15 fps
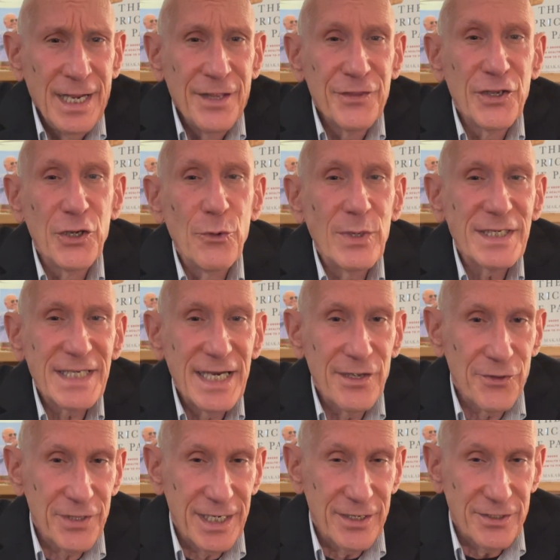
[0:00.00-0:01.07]
The U.S.
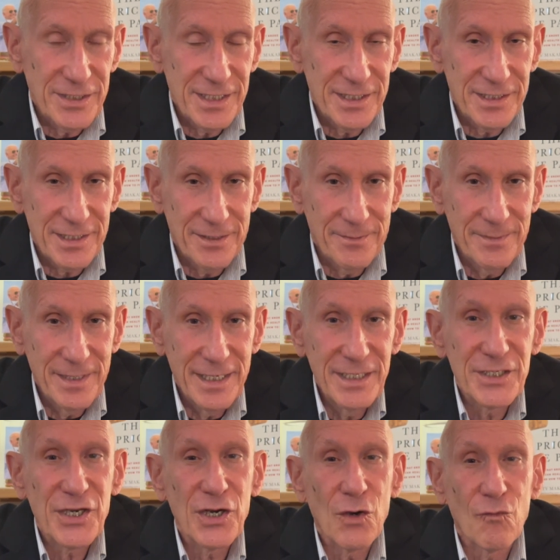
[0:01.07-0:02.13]
healthcare system
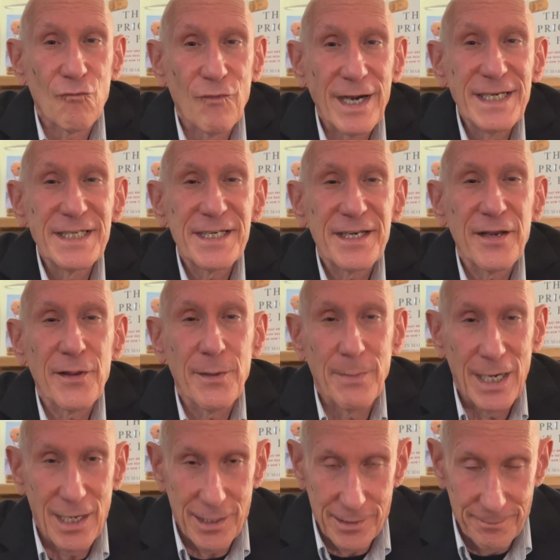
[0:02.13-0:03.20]
is in a race to the
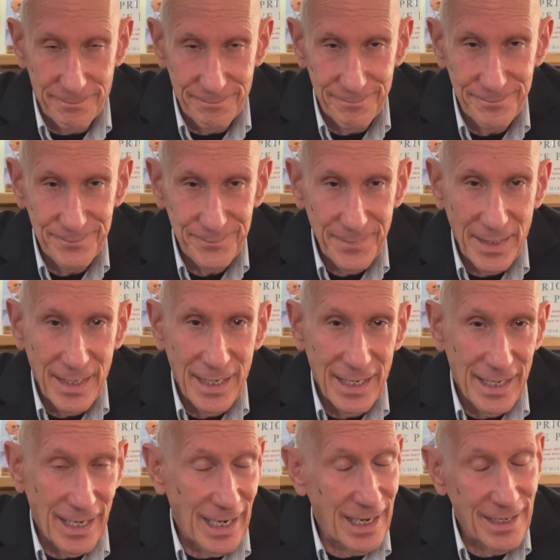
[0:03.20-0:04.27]
bottom.
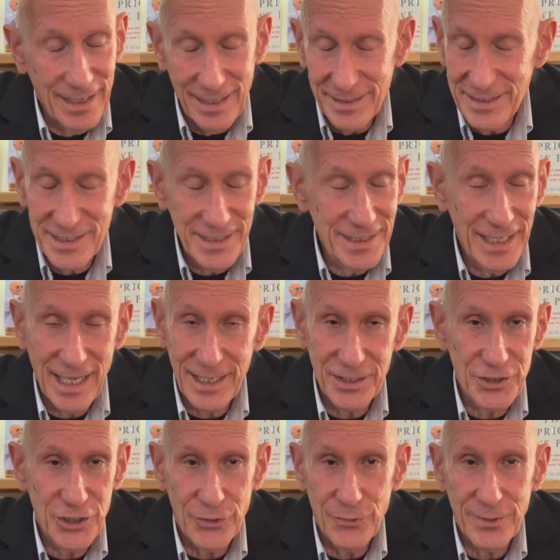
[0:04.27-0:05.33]
This is not a
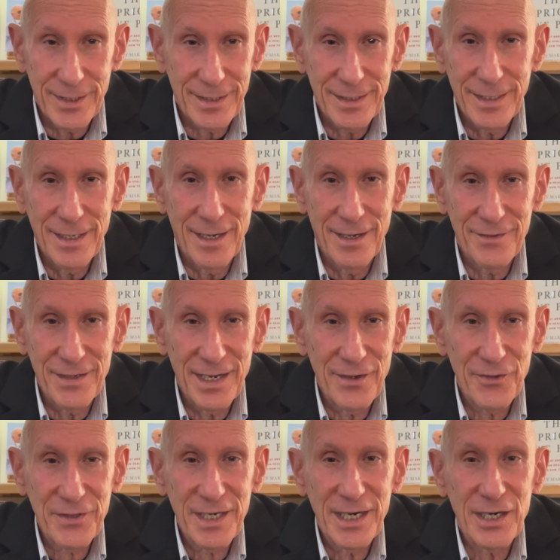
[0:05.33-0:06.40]
joke. The
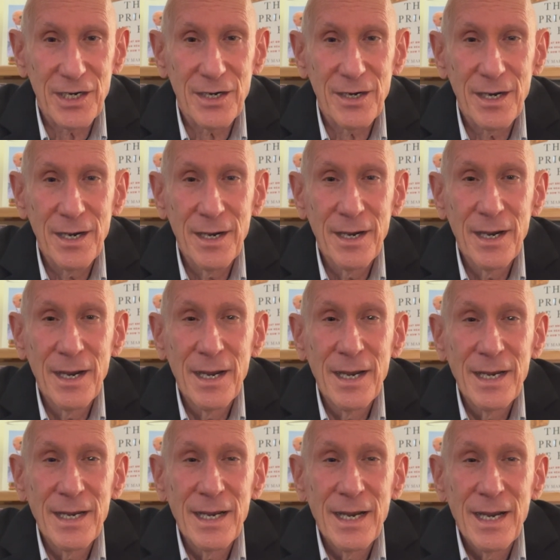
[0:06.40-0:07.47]
healthcare
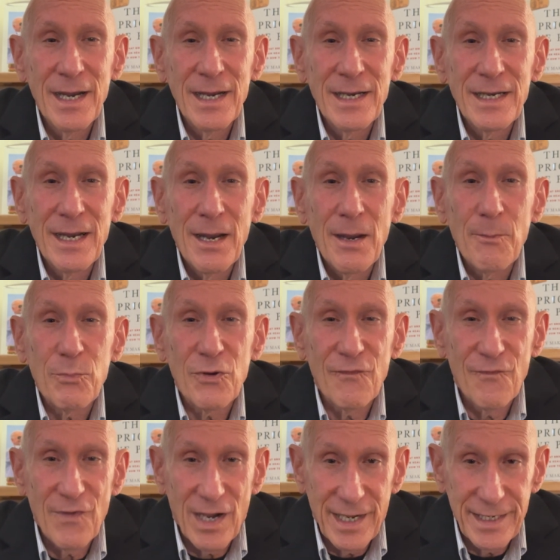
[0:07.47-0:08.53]

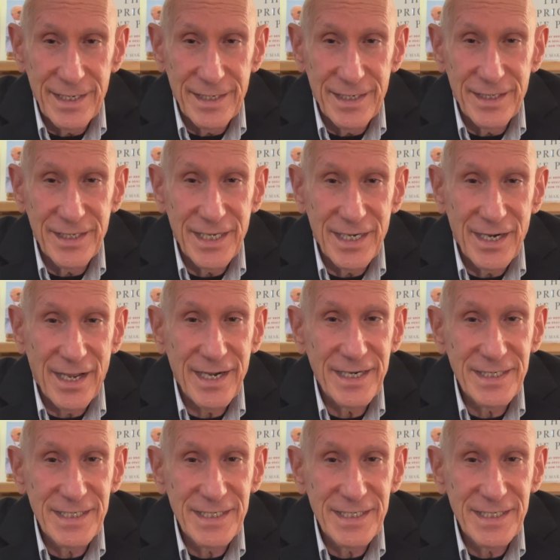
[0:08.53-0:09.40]
provided in the United